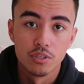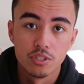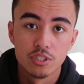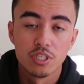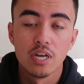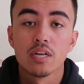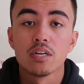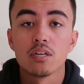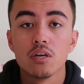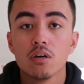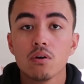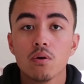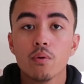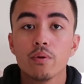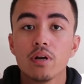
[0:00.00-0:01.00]
or your
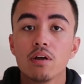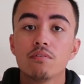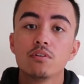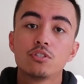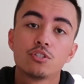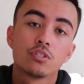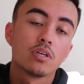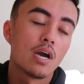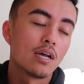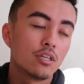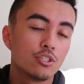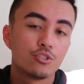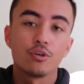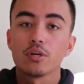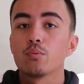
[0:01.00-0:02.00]
Senko or whatever kind
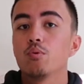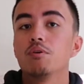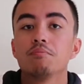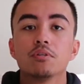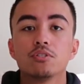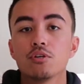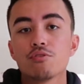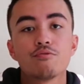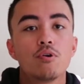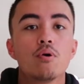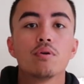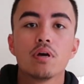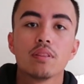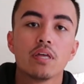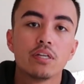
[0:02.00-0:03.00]
of trick worm that you're
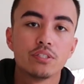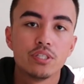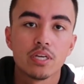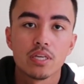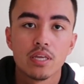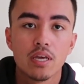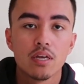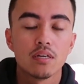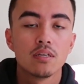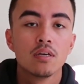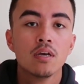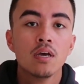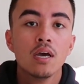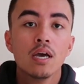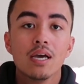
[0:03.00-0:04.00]
throwing on that shaky head
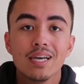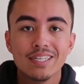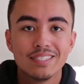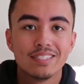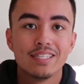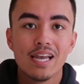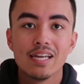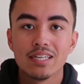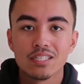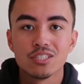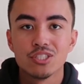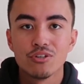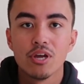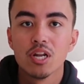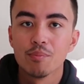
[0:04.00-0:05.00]
is standing
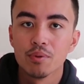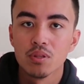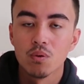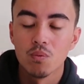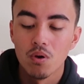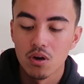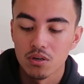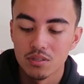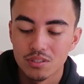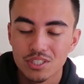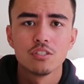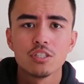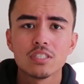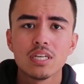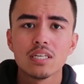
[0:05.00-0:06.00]
straight up in the water,
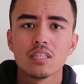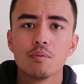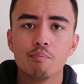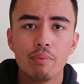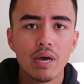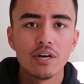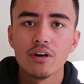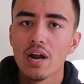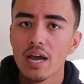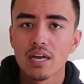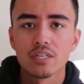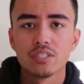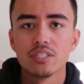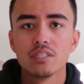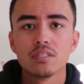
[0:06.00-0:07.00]
just to get the better
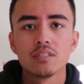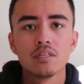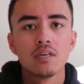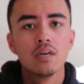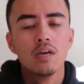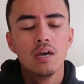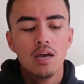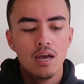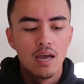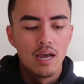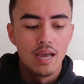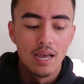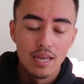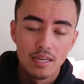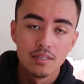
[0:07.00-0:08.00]
action
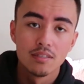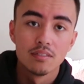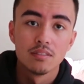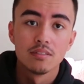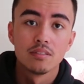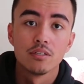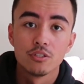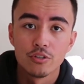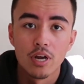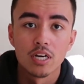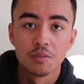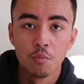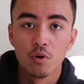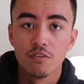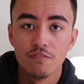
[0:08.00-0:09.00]
and to
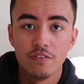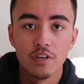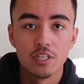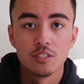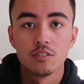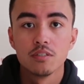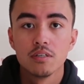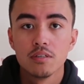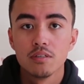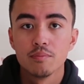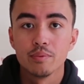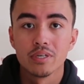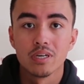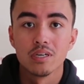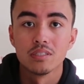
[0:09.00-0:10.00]
attract more fish,
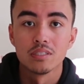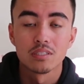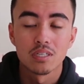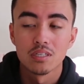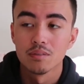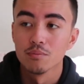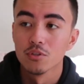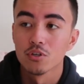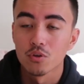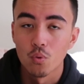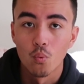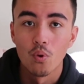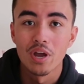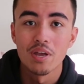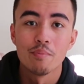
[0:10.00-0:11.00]
because it's going to look
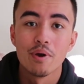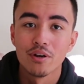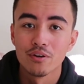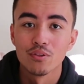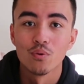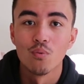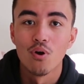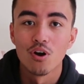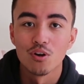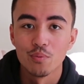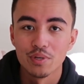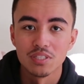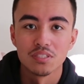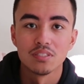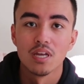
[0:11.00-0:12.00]
way better in the water
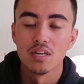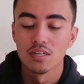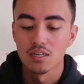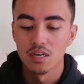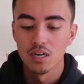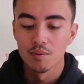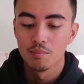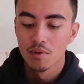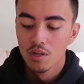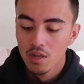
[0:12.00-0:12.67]
when it's standing up.